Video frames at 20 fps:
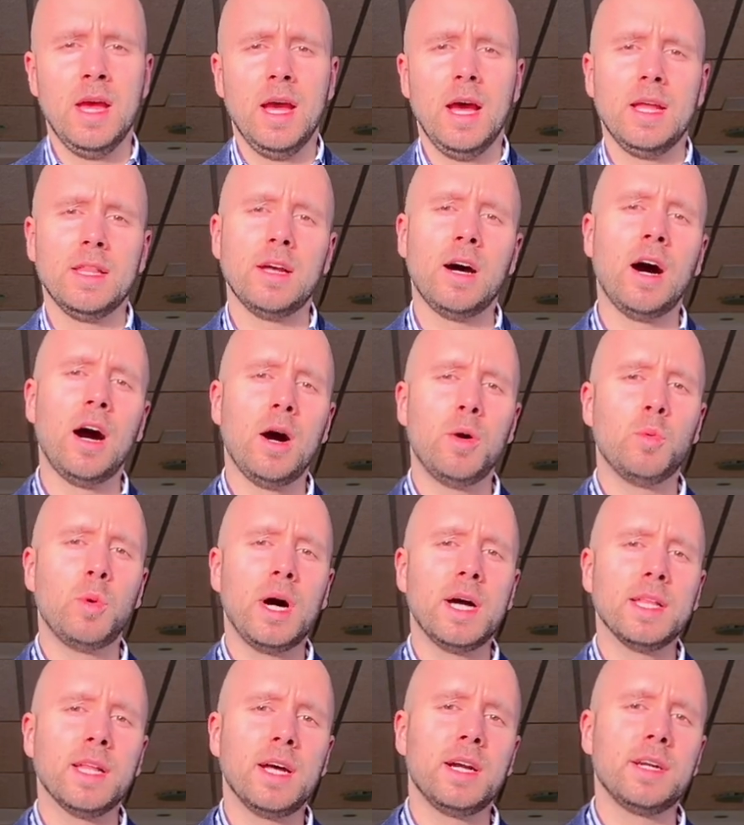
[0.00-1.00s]
and
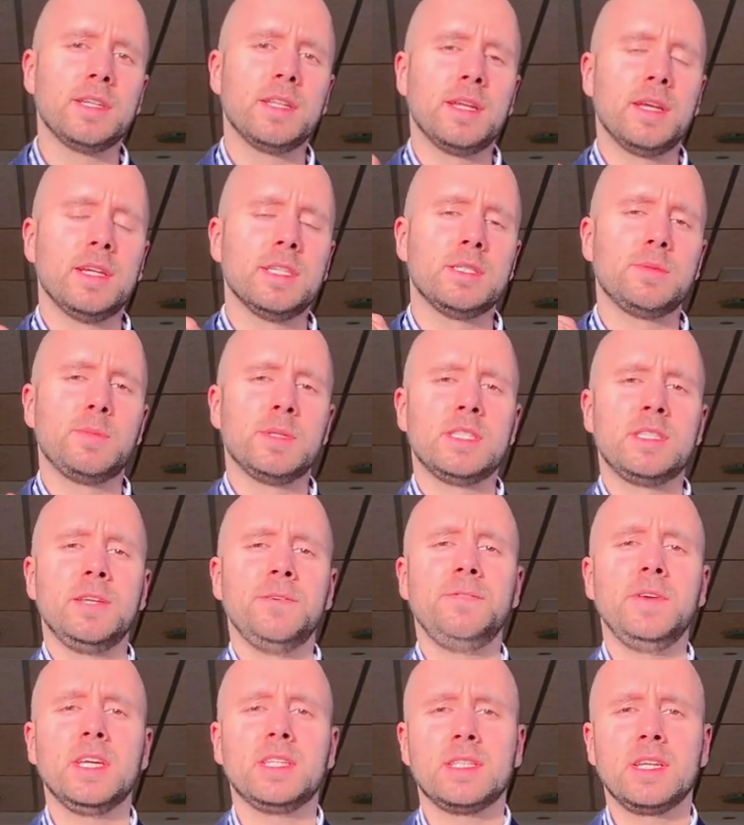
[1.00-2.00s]
what are the
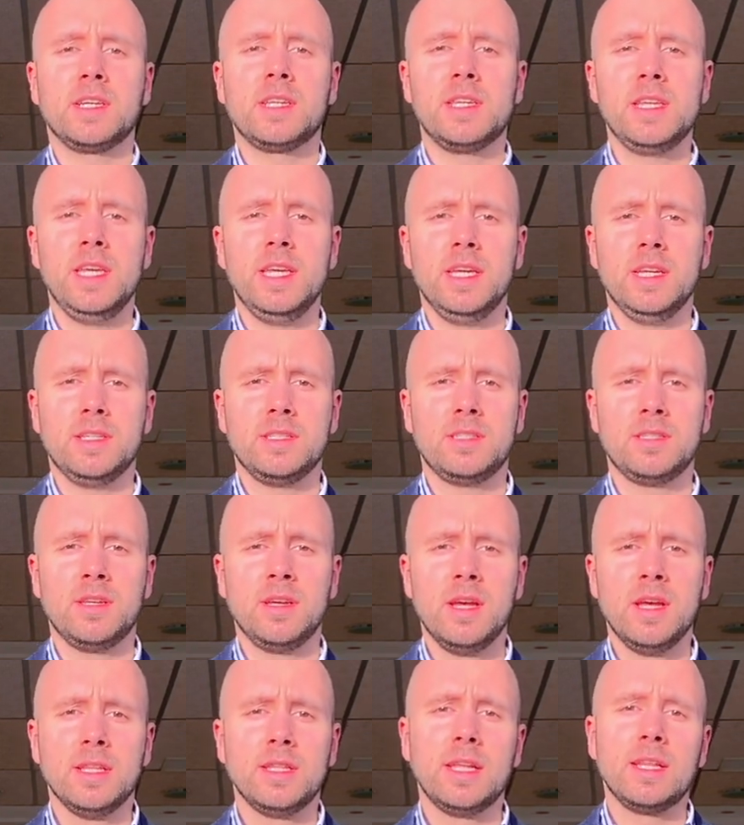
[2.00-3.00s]
specific techniques
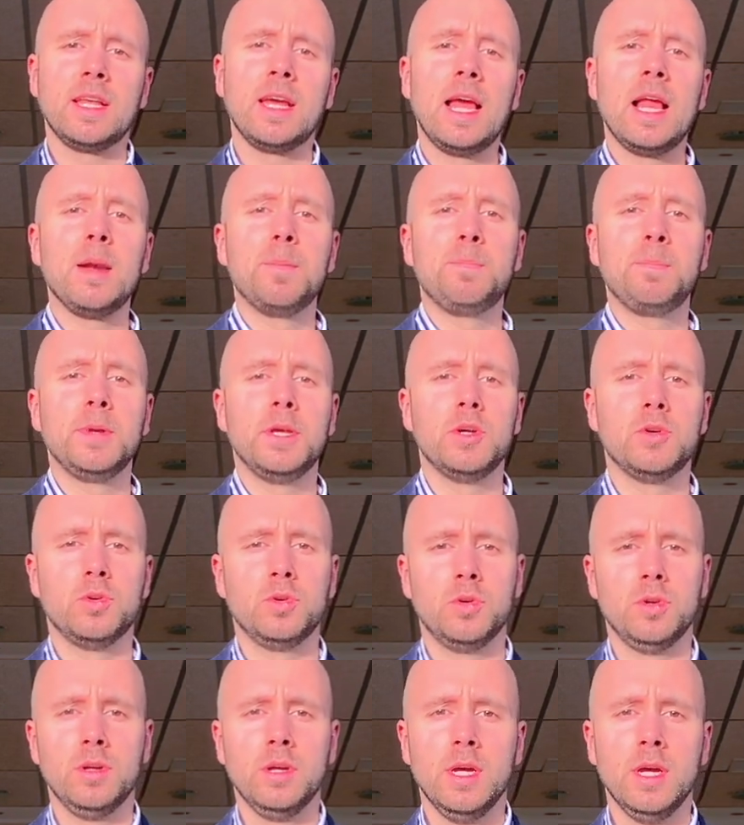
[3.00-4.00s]
that help
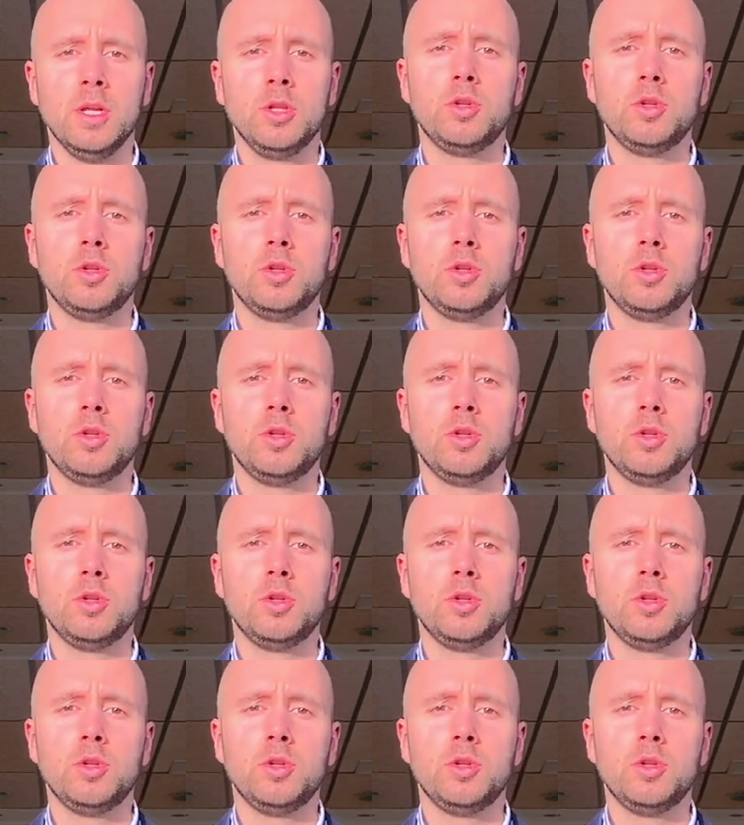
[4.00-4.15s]
you